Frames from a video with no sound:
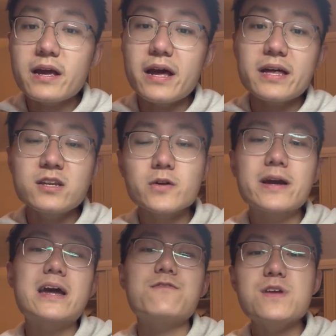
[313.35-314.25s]
and you can
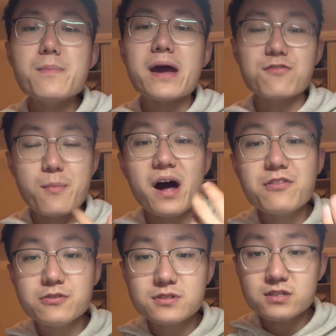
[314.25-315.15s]
get feedback from
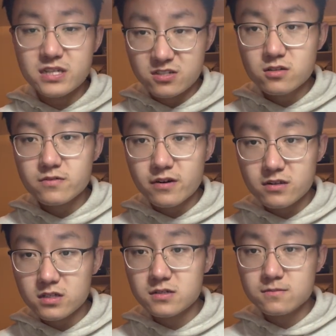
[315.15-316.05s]
others. It's also very
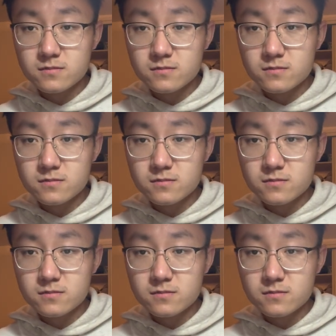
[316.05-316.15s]
good.